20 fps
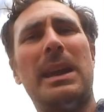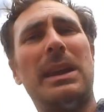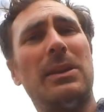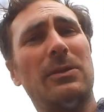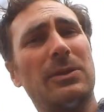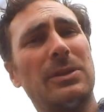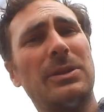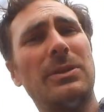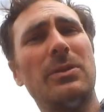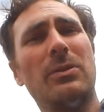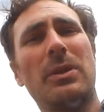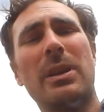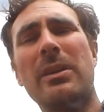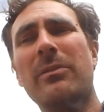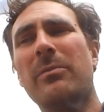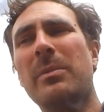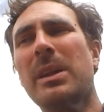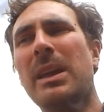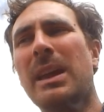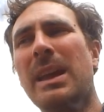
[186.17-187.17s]
it'll still
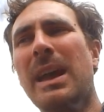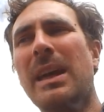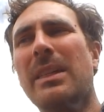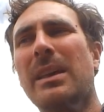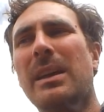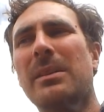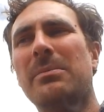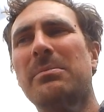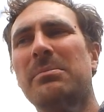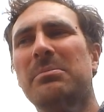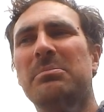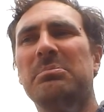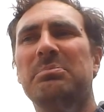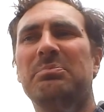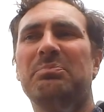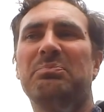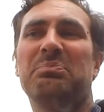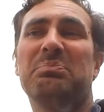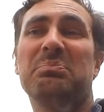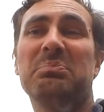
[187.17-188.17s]
give me another
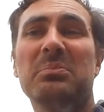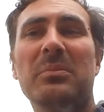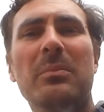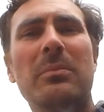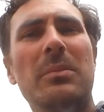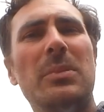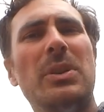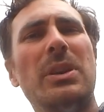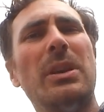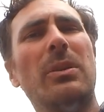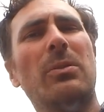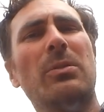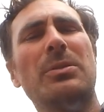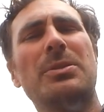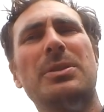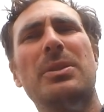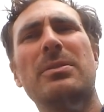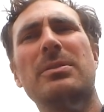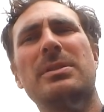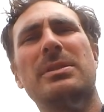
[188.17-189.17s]
year or
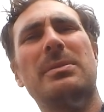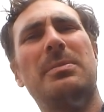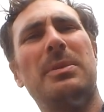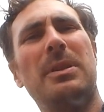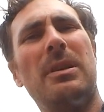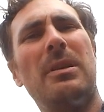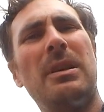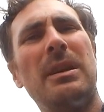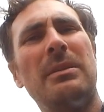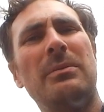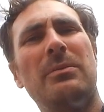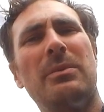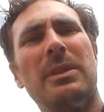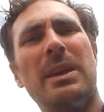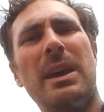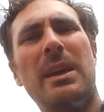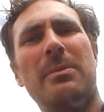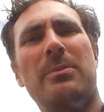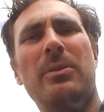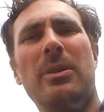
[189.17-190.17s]
two supply
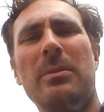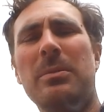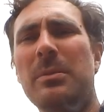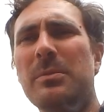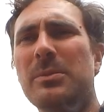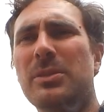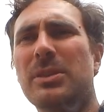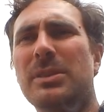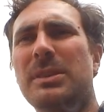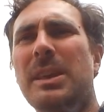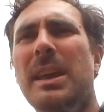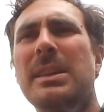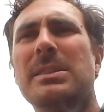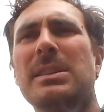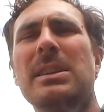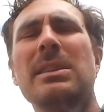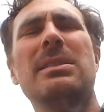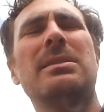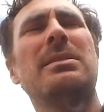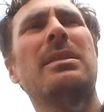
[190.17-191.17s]
without a problem, just as
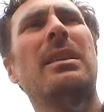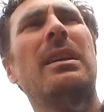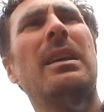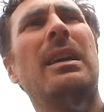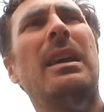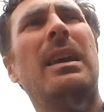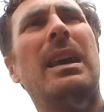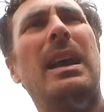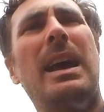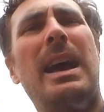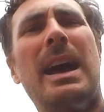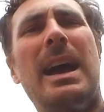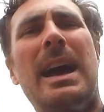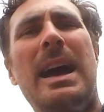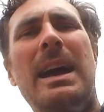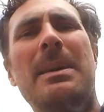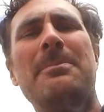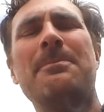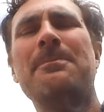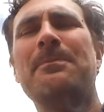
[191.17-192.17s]
is.
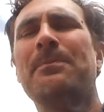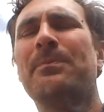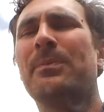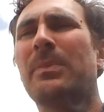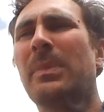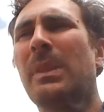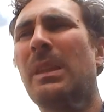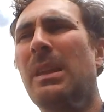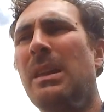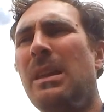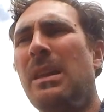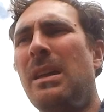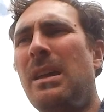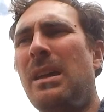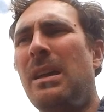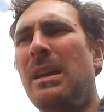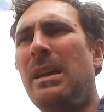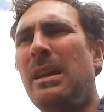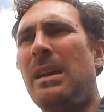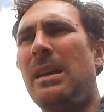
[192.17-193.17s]
And
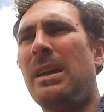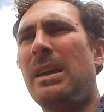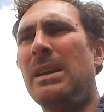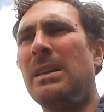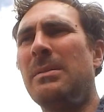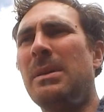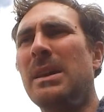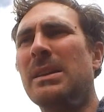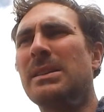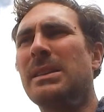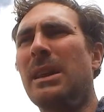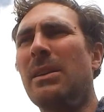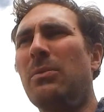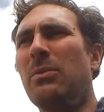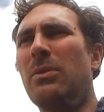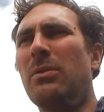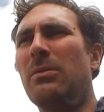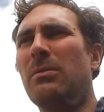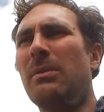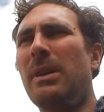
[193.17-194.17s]
you may say,
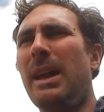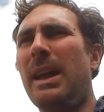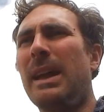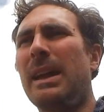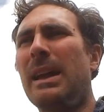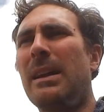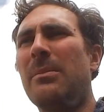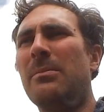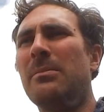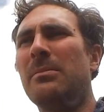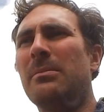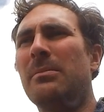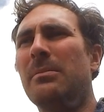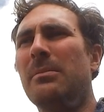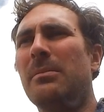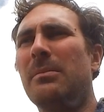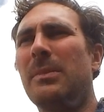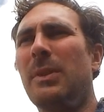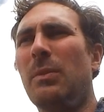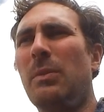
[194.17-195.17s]
well, how come
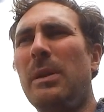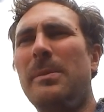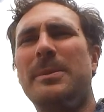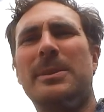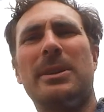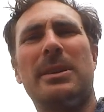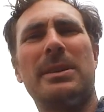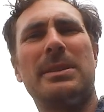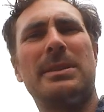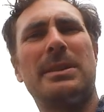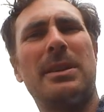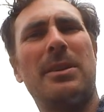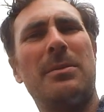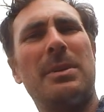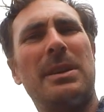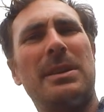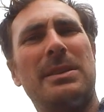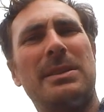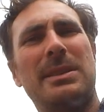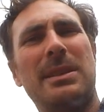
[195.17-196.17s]
the websites tell
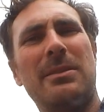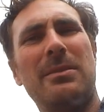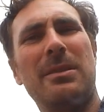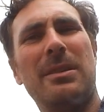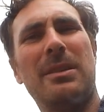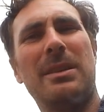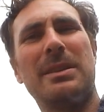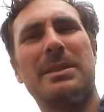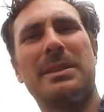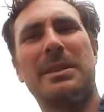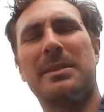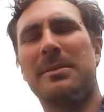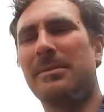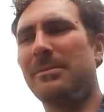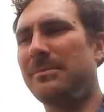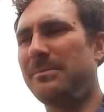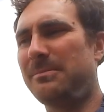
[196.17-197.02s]
me to sterilise it?